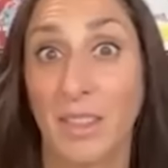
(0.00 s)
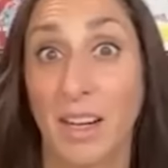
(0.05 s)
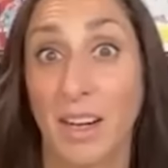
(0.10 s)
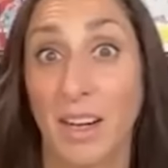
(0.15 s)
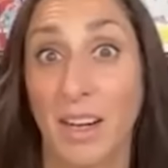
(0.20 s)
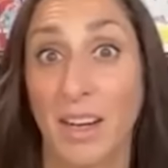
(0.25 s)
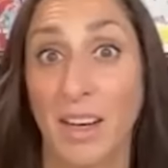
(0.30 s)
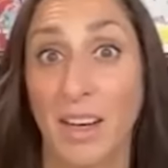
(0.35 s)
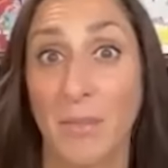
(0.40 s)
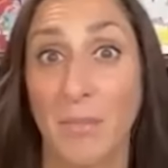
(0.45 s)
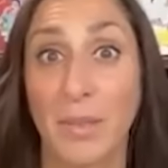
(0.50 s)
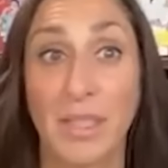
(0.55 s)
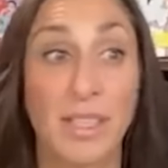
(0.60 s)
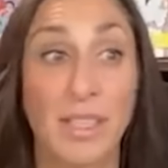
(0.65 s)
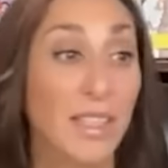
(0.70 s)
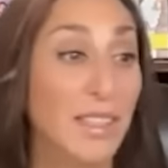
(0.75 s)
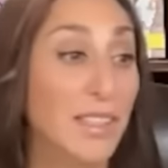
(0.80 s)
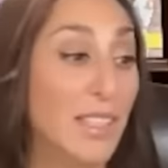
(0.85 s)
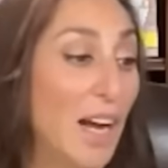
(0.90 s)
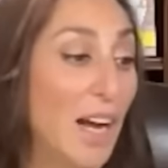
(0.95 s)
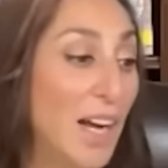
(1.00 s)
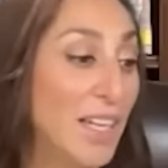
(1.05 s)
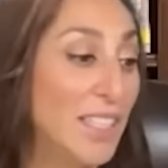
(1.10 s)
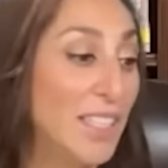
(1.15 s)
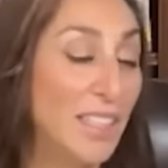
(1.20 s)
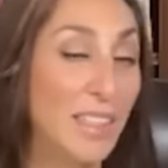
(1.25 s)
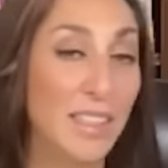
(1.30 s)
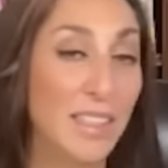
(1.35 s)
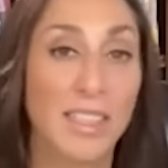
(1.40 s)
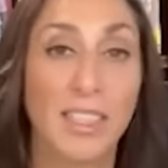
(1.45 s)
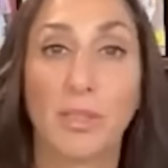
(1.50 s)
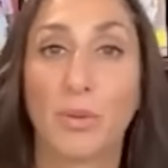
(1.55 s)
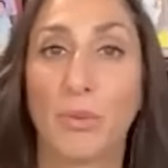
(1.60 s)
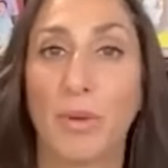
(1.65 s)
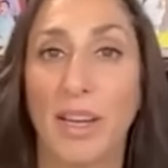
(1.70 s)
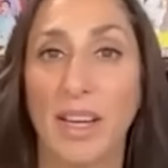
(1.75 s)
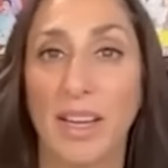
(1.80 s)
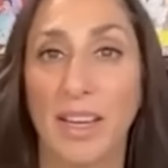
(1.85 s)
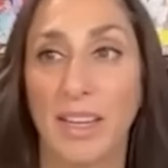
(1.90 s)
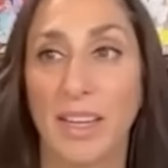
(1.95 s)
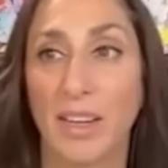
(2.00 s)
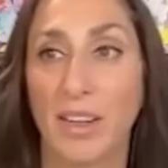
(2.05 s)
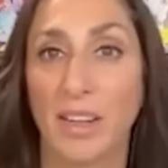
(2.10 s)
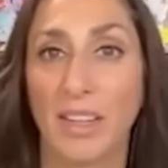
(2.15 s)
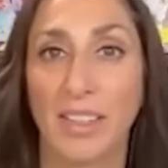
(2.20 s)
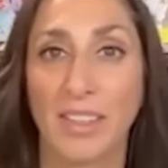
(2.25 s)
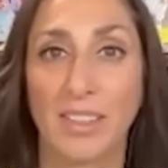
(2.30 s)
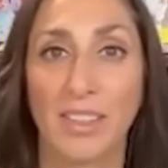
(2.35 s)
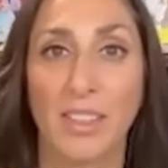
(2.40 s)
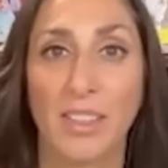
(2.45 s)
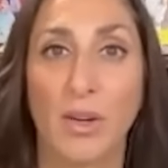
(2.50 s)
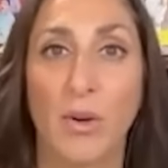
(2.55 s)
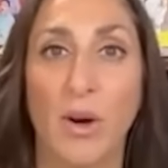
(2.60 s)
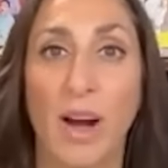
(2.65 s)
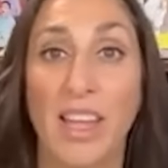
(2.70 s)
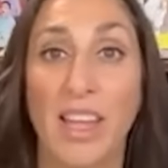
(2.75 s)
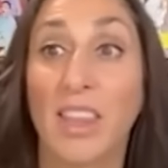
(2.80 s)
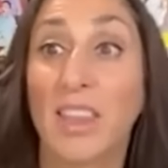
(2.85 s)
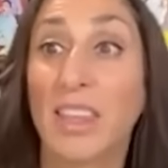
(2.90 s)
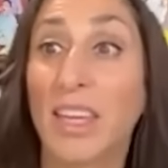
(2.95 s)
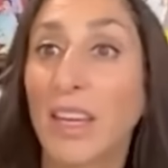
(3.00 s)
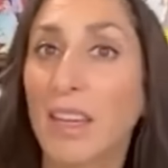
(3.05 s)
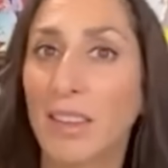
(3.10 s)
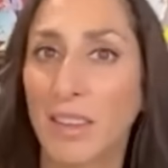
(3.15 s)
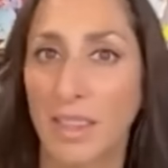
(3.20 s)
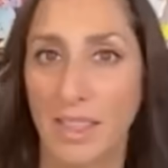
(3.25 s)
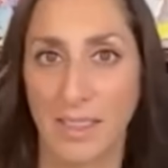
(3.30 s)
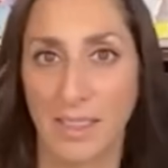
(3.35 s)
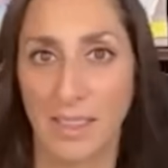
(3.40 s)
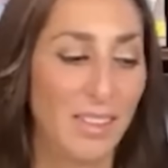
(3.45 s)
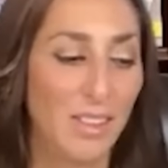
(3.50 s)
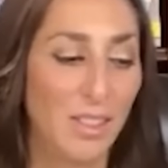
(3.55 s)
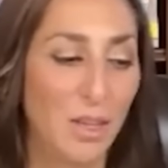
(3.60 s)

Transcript: uh, because I did it this way. I, you know, I think this.